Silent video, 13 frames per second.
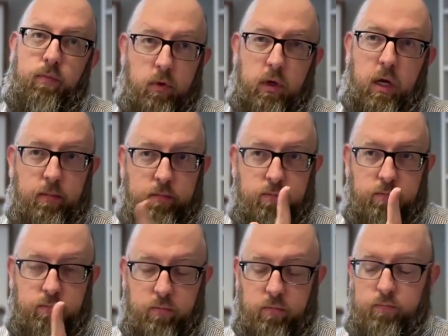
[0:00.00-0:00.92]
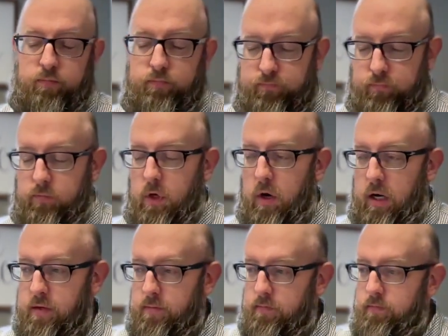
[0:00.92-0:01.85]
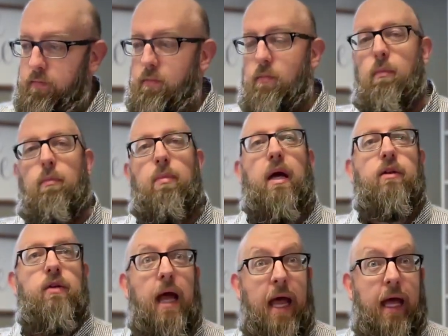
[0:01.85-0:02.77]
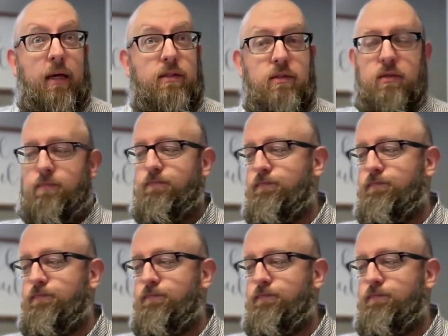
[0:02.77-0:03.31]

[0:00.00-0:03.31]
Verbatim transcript: Okay, all right, back to Acts.